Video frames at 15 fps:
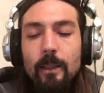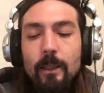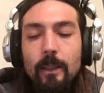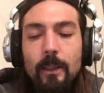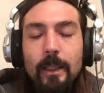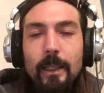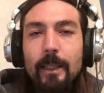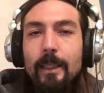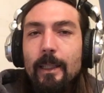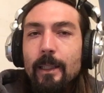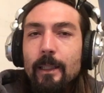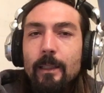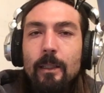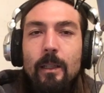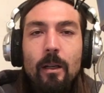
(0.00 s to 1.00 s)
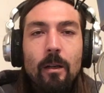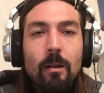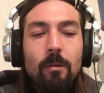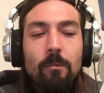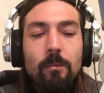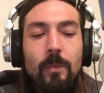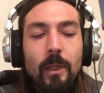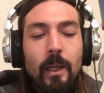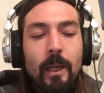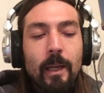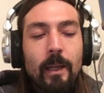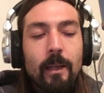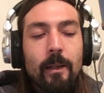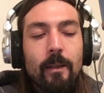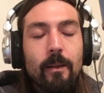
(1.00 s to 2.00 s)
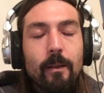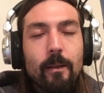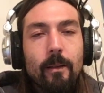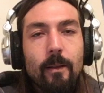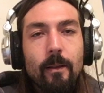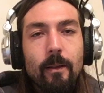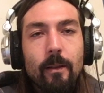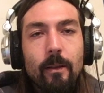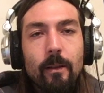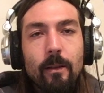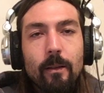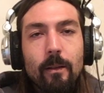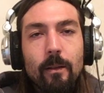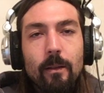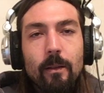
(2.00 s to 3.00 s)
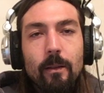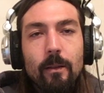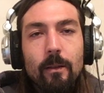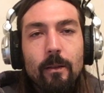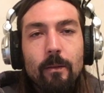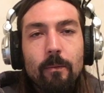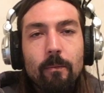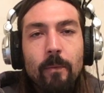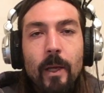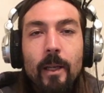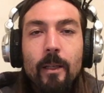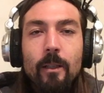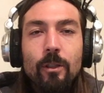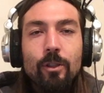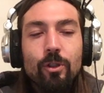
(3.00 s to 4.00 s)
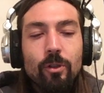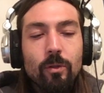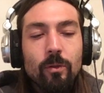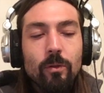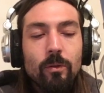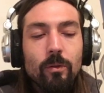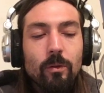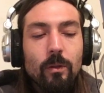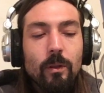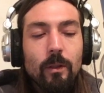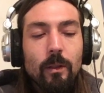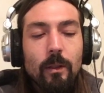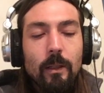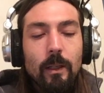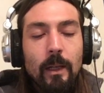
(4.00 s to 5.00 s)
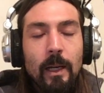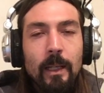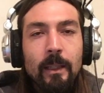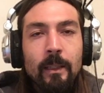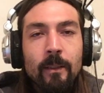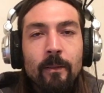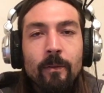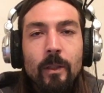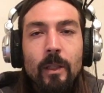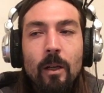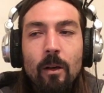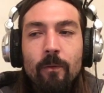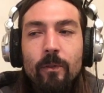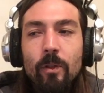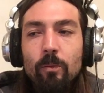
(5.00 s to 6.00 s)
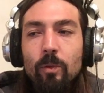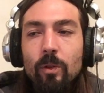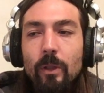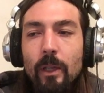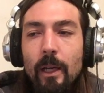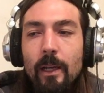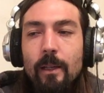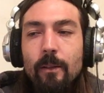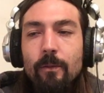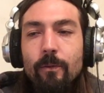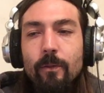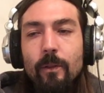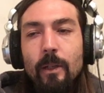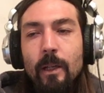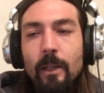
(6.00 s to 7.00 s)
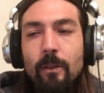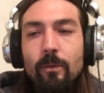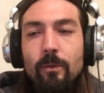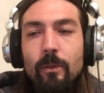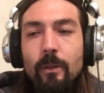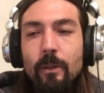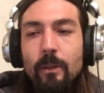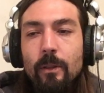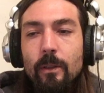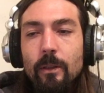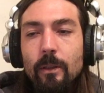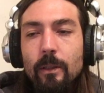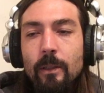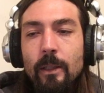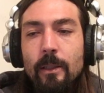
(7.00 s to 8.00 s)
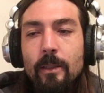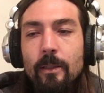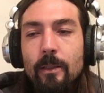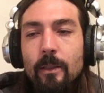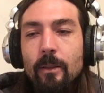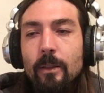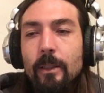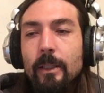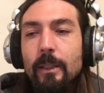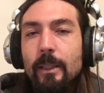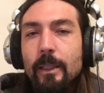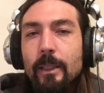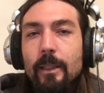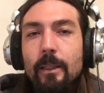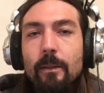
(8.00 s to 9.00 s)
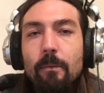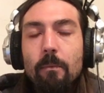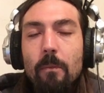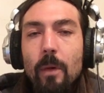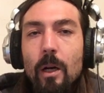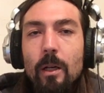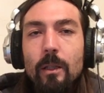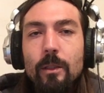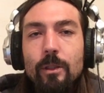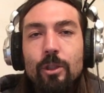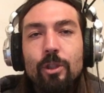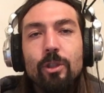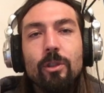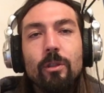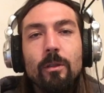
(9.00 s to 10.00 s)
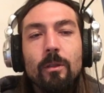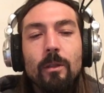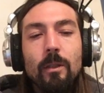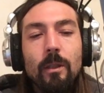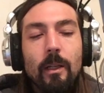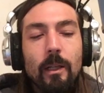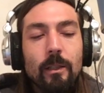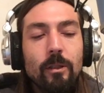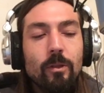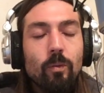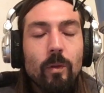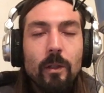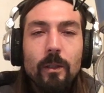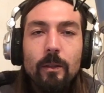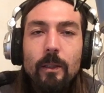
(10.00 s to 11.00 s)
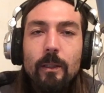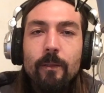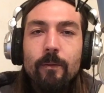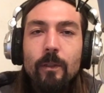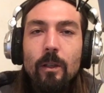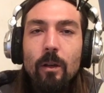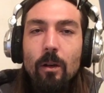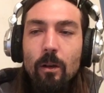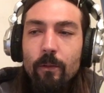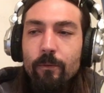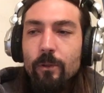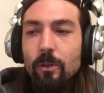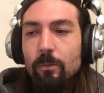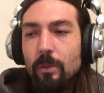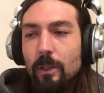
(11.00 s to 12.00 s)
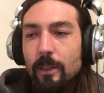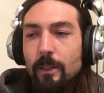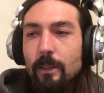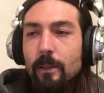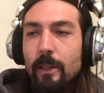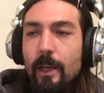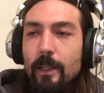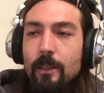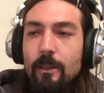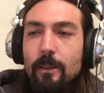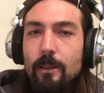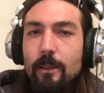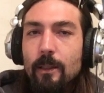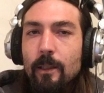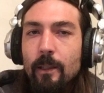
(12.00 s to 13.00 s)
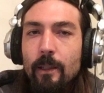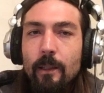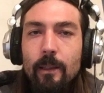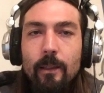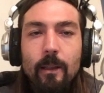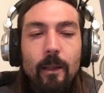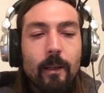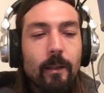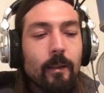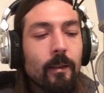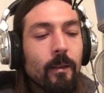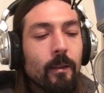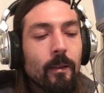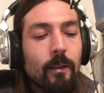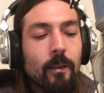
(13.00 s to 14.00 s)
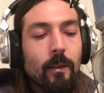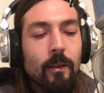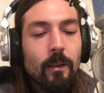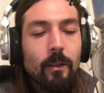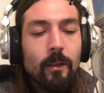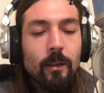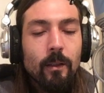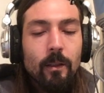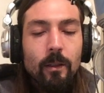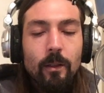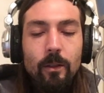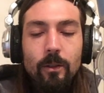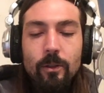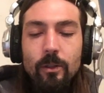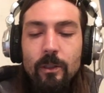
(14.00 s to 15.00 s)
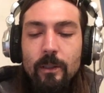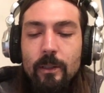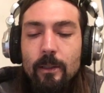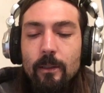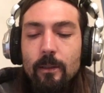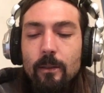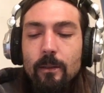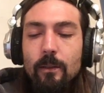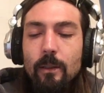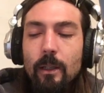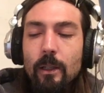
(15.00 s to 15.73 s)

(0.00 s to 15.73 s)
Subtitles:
getting income and making sure I live a comfortable life. I don't necessarily need much. I just want to live comfortably. That's it. Like, just a